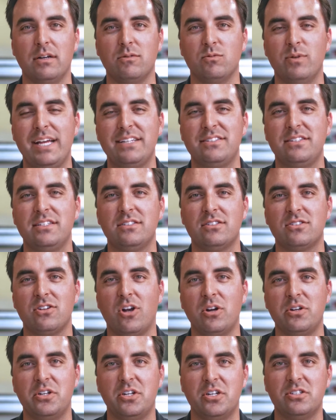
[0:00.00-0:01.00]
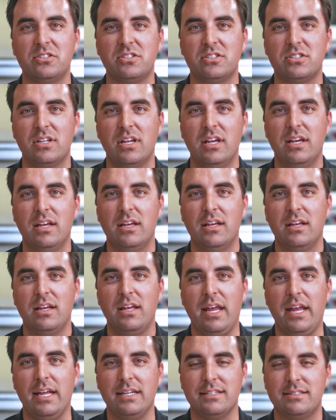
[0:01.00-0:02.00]
resins, hardeners,
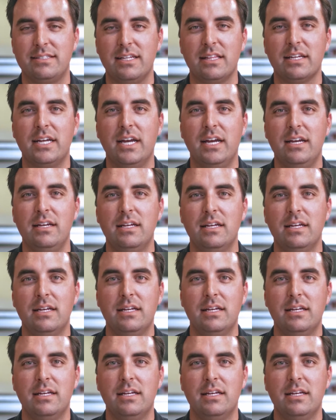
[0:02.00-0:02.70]
and silica.